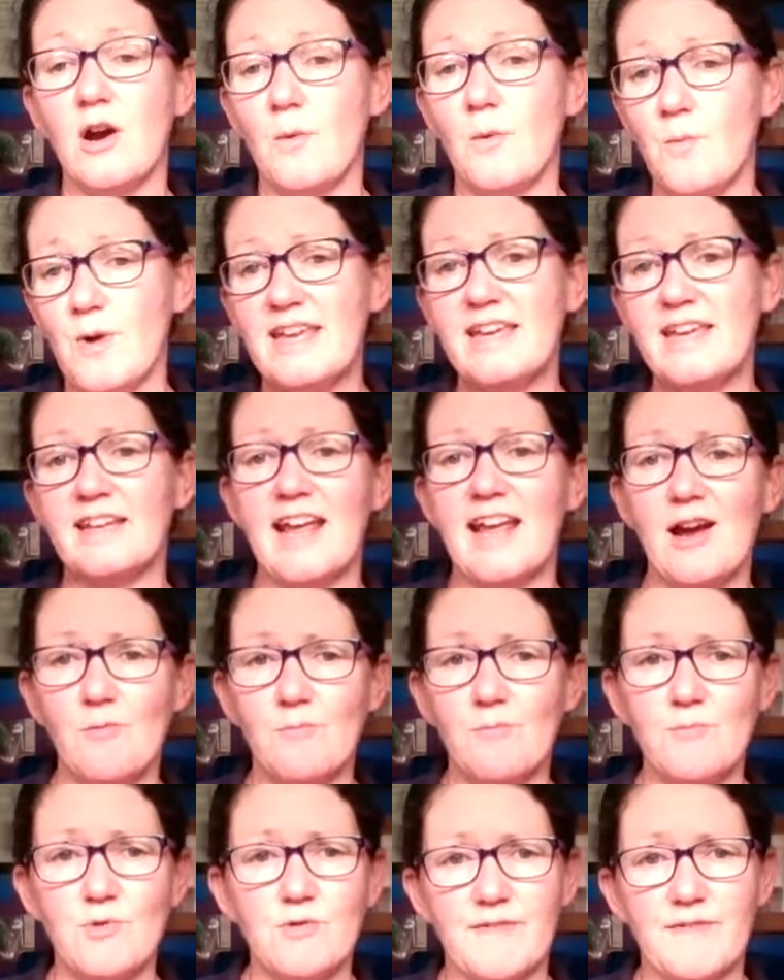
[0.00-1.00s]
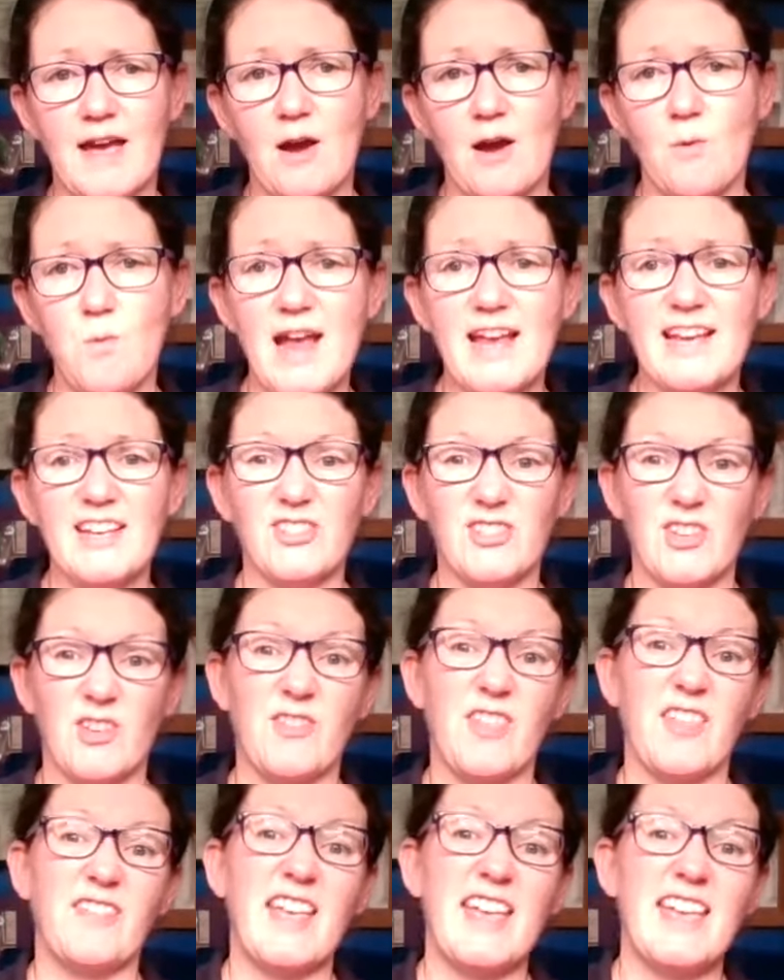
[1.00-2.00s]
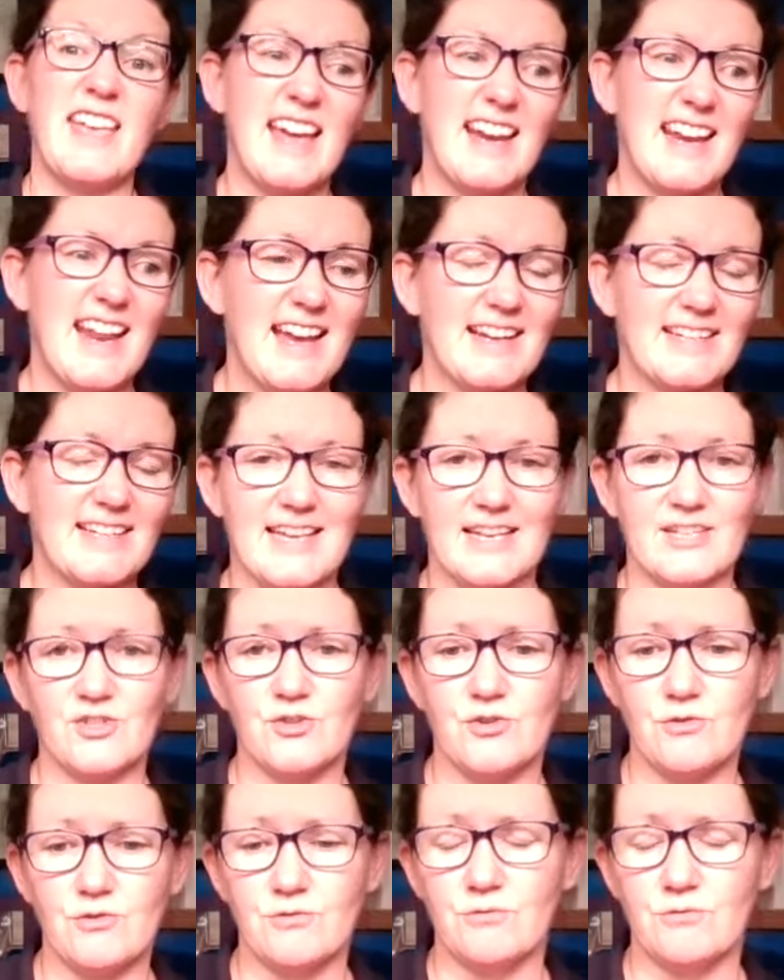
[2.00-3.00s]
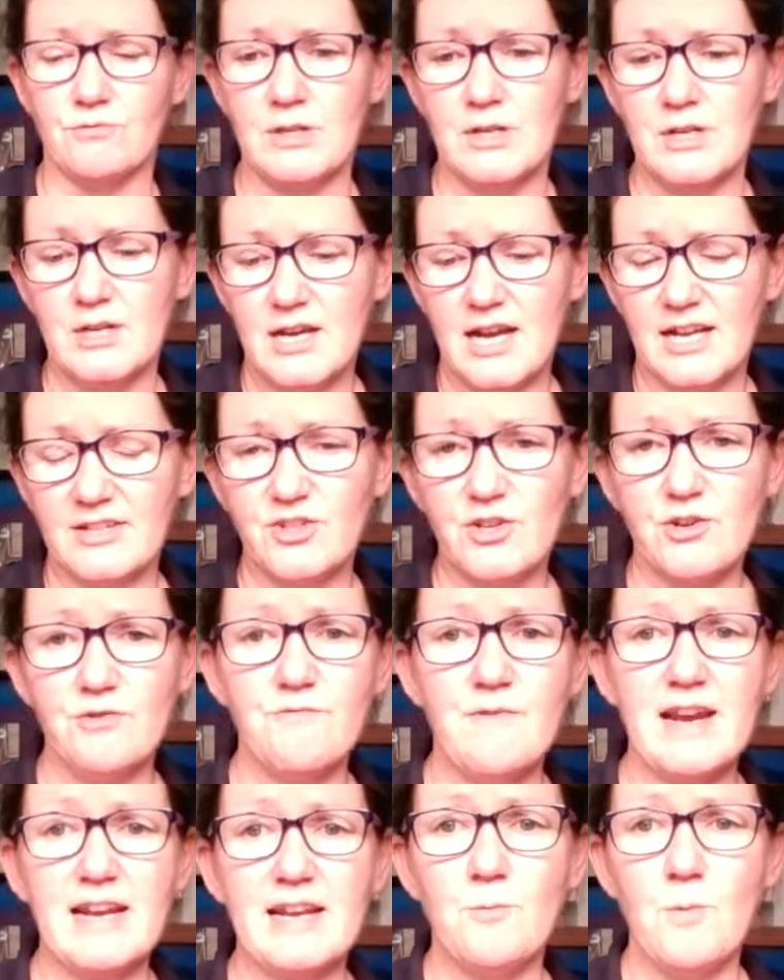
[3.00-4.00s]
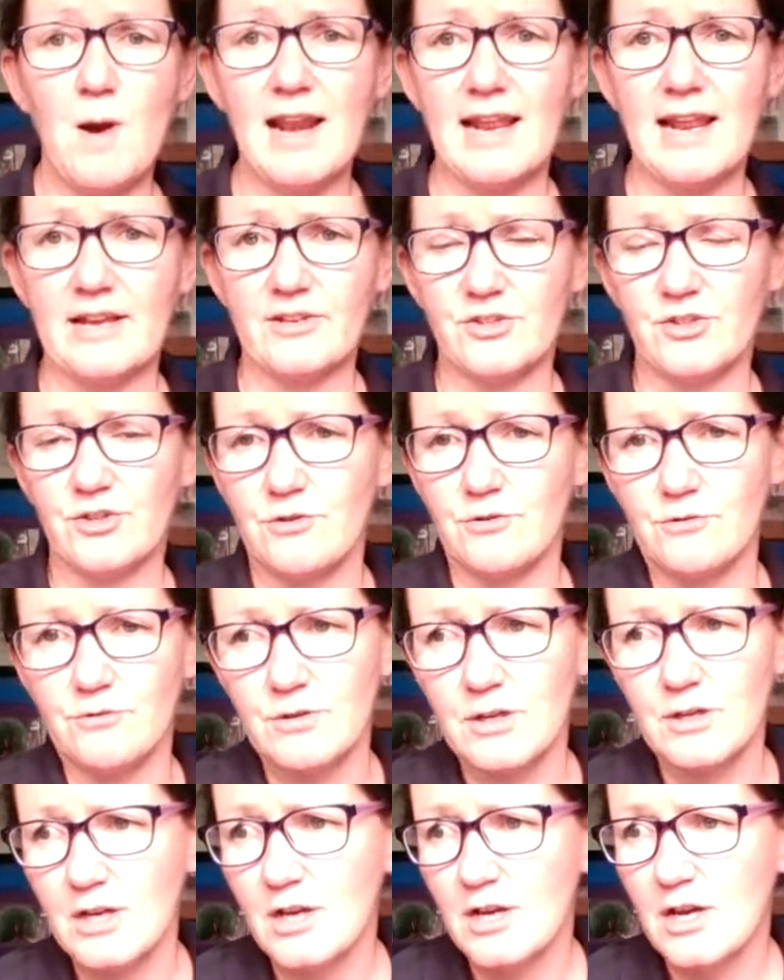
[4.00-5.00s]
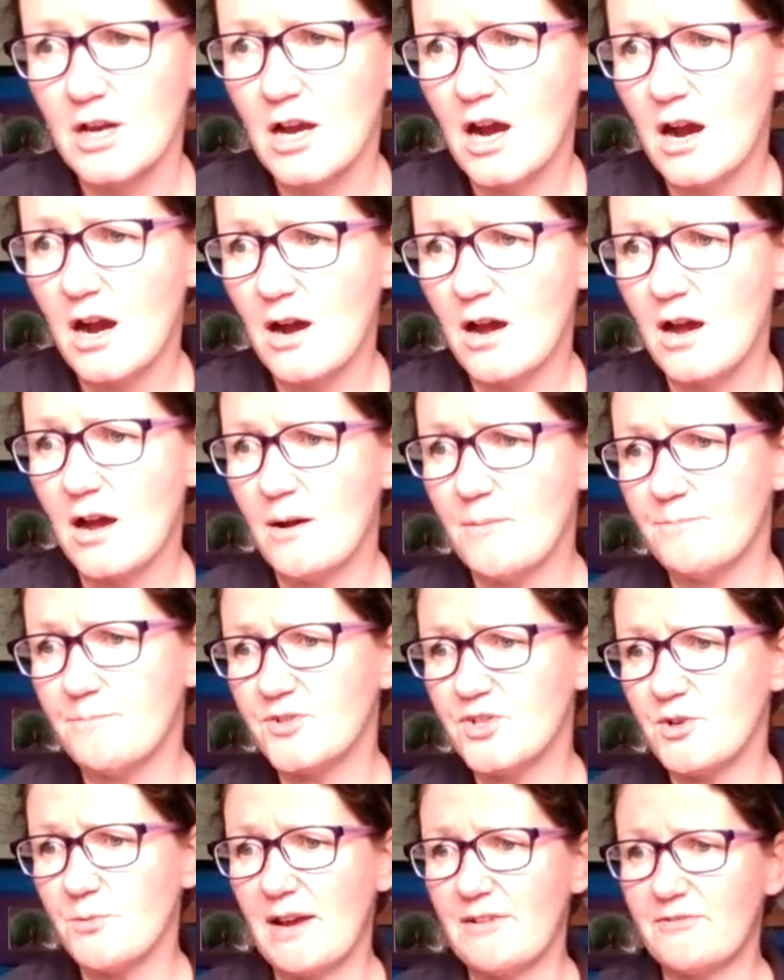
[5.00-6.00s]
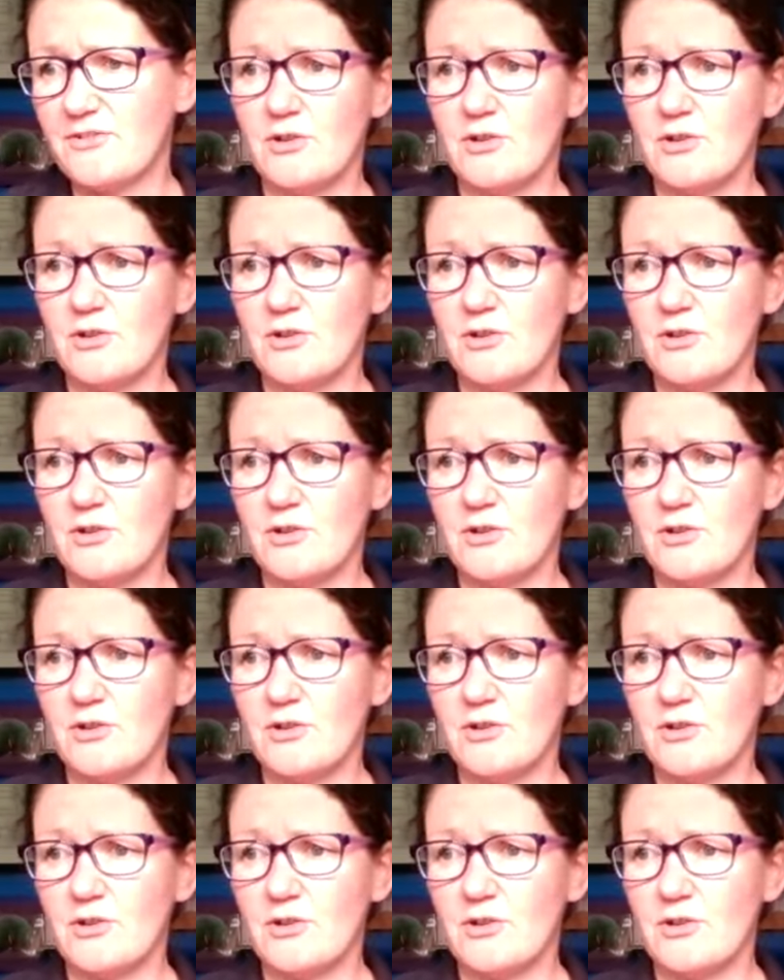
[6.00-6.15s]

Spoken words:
and we can help move that away so that they can access school and do really well at school. So we have